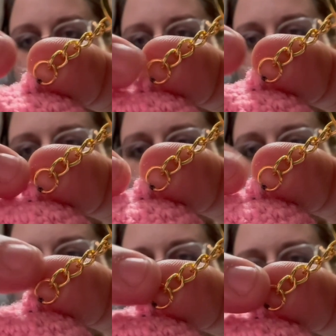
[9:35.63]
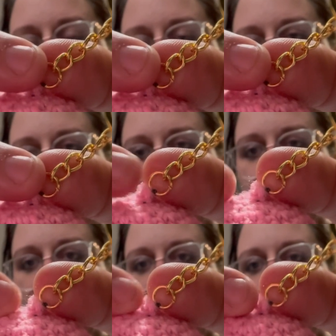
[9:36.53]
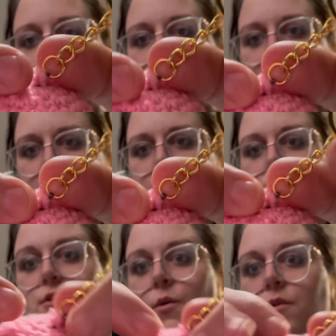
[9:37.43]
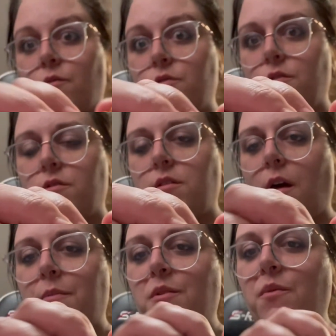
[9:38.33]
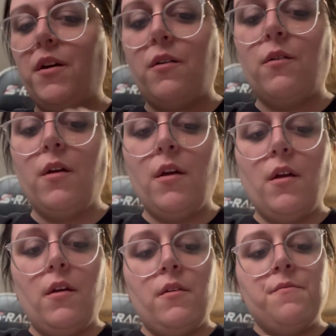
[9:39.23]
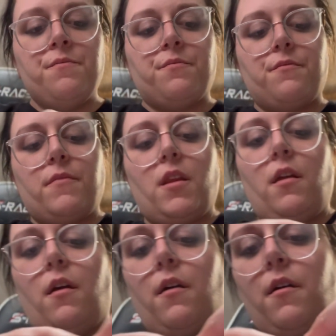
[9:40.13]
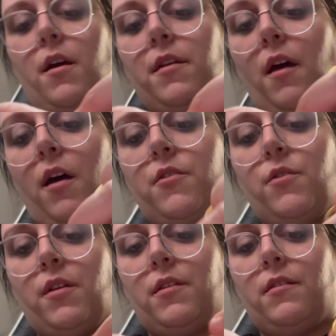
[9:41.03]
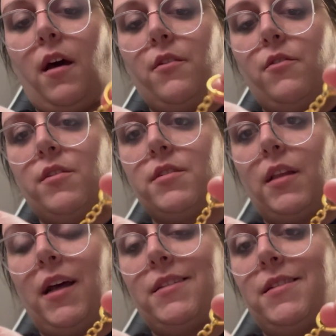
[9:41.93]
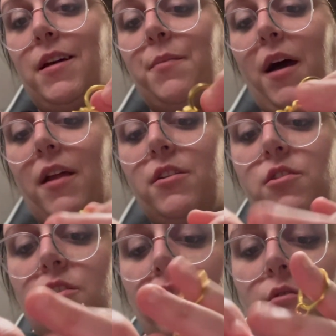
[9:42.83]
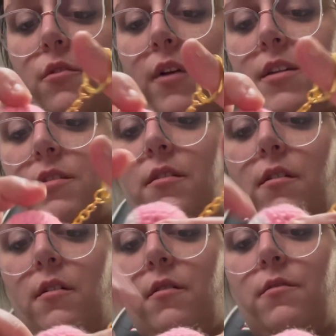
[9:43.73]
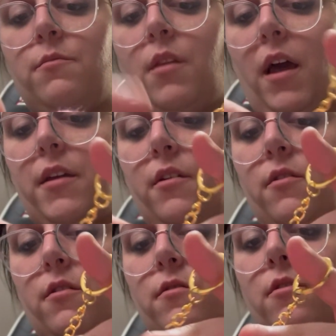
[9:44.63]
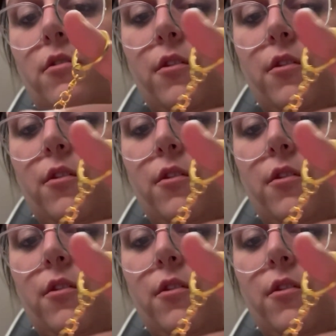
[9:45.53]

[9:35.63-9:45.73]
I would run that through the bottom and then sew it onto the top of the whale. And not do this the last step. I just took the rest of the black yarn or the